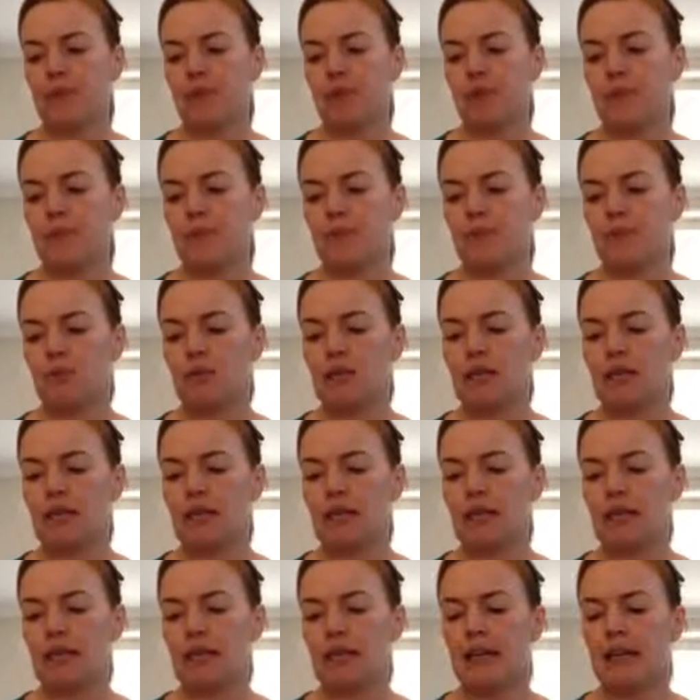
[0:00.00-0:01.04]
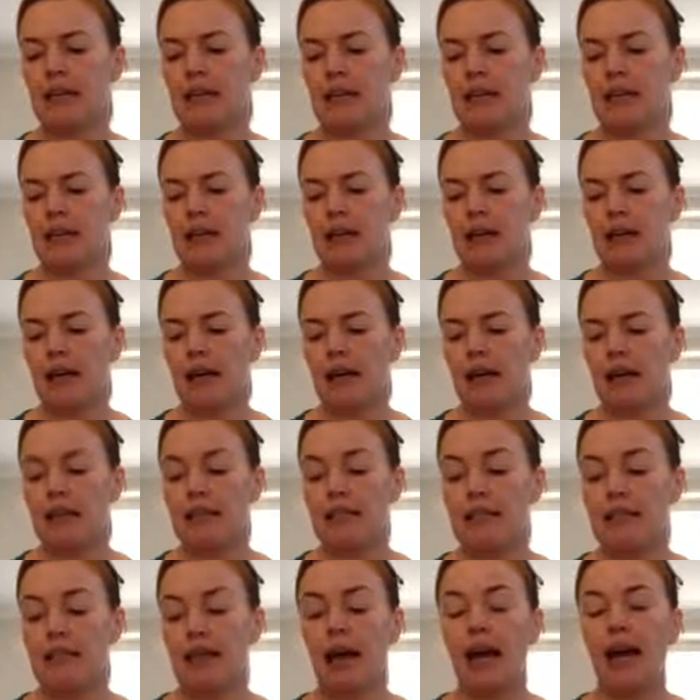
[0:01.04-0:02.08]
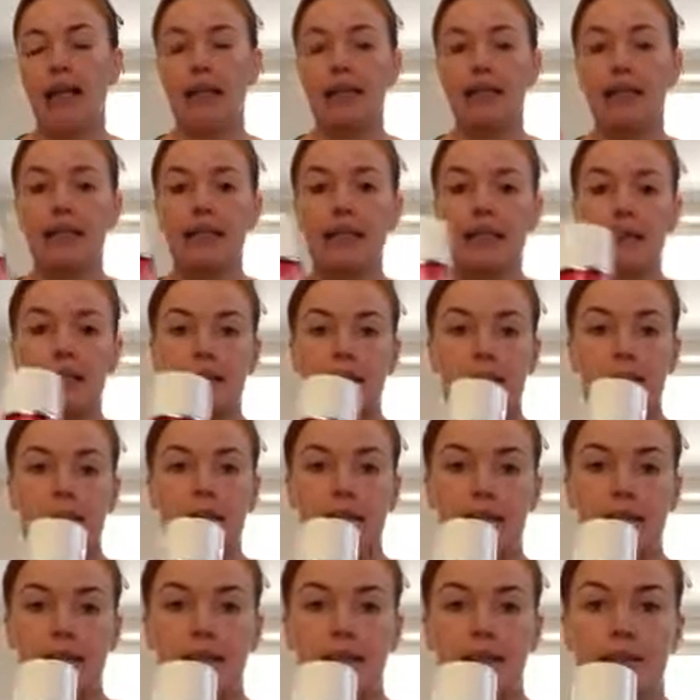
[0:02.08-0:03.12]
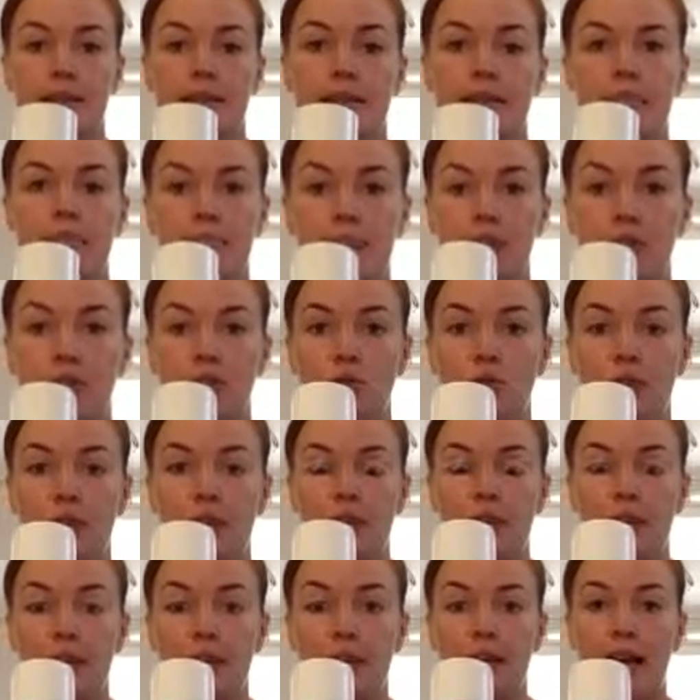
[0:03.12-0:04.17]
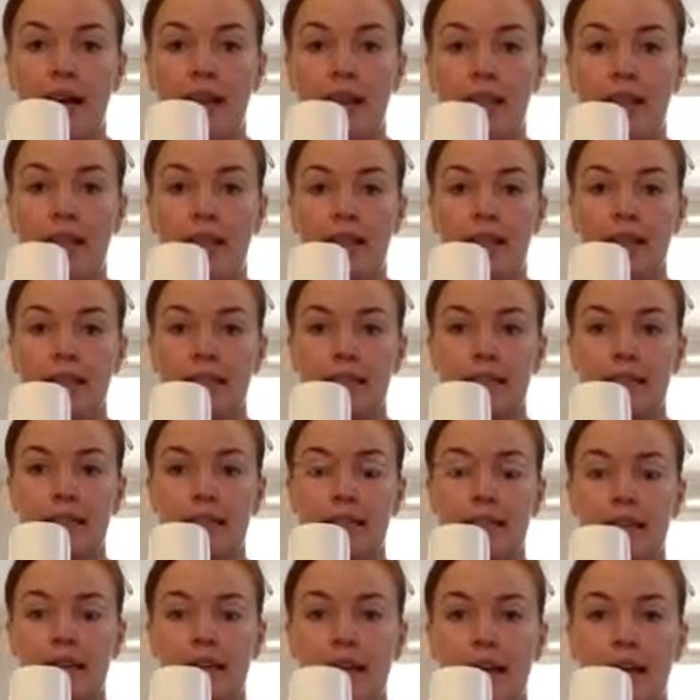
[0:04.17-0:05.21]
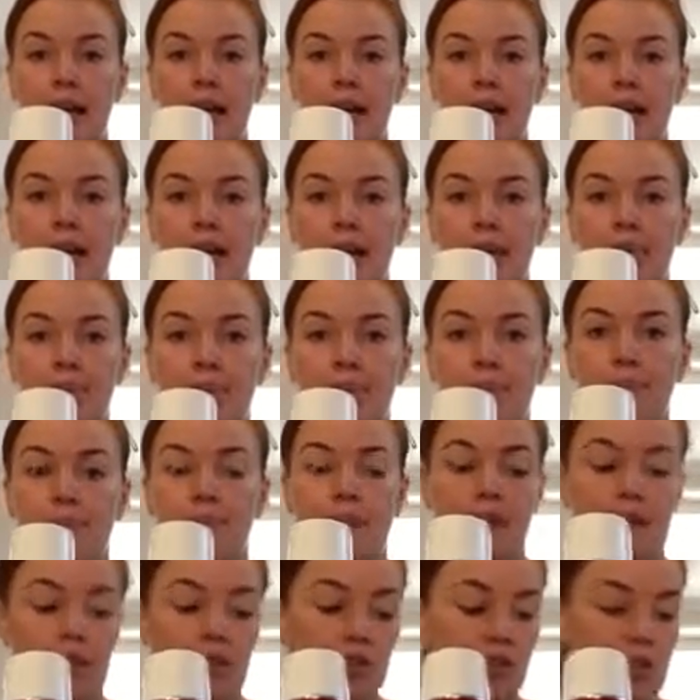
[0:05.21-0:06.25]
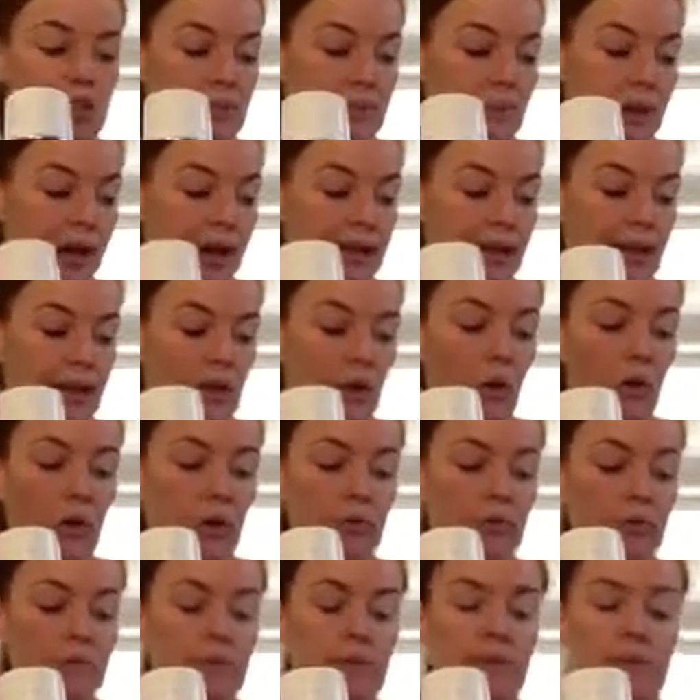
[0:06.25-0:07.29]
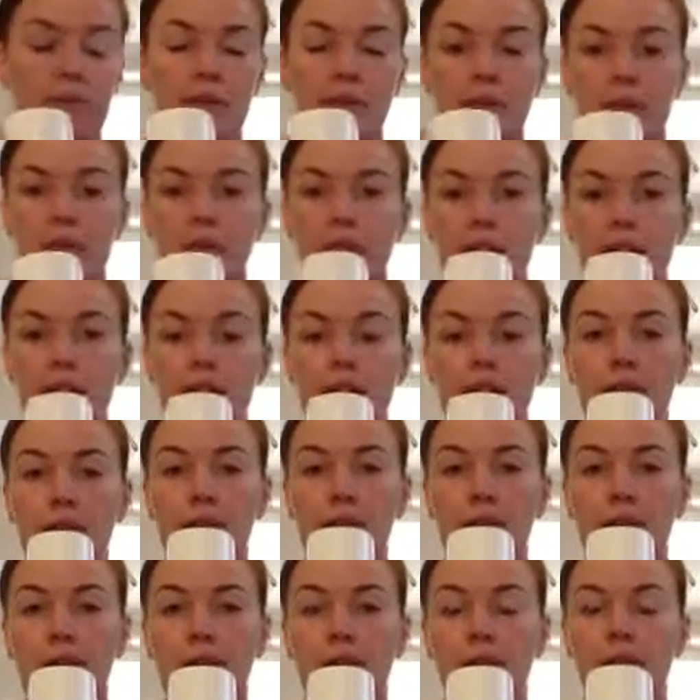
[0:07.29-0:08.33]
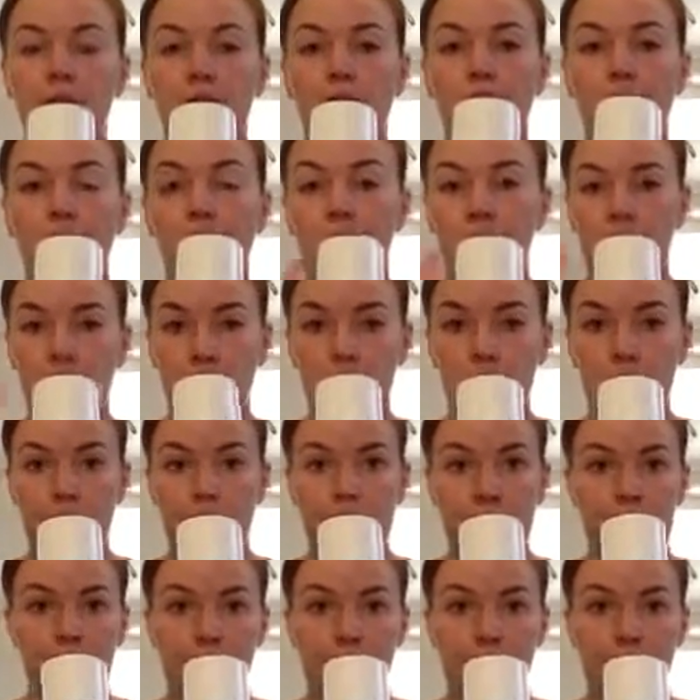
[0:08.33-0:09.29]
crystal clear. It's colourless, so make sure you get colourless, and you spray that on once you've